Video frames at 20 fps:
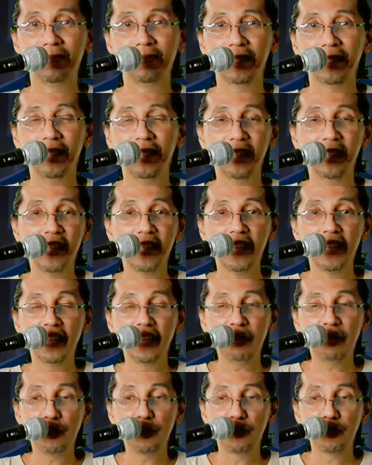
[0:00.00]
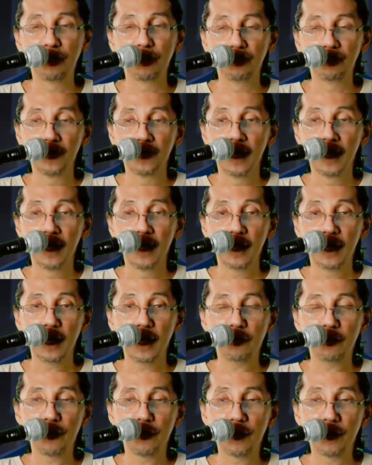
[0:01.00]
Okay? If you don't,
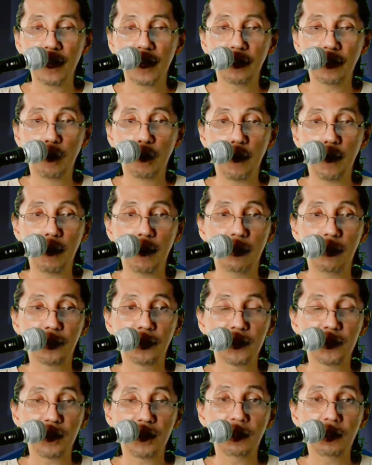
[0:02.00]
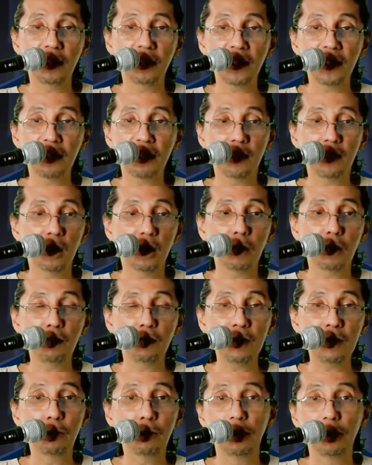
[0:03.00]
if you're not aware of the subtleties of other
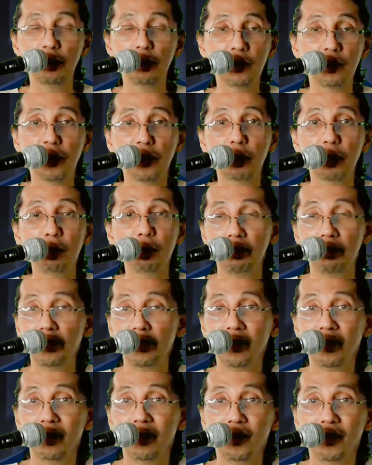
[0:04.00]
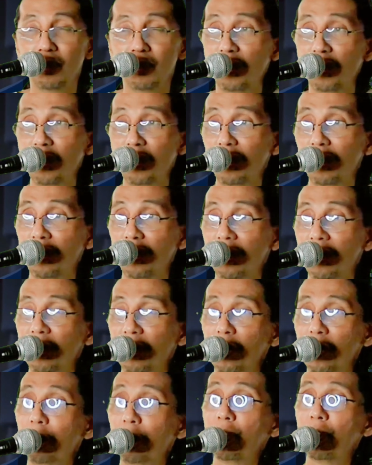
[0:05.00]
people, you'll just you're
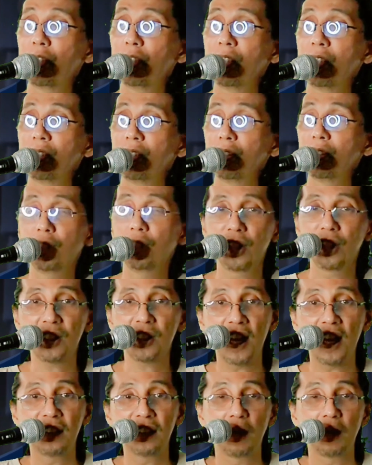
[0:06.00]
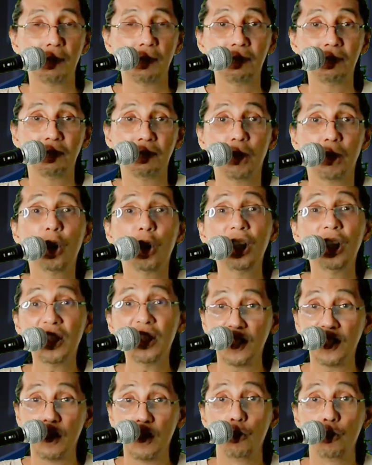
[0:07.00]
you'll you'll just end up hurting
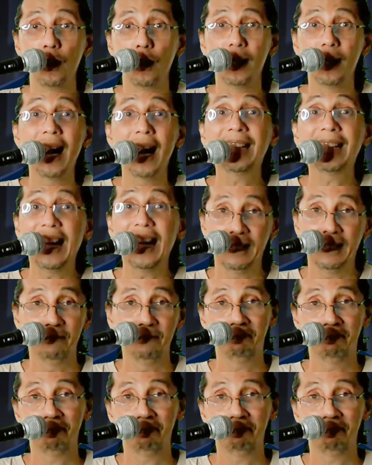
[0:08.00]
someone again.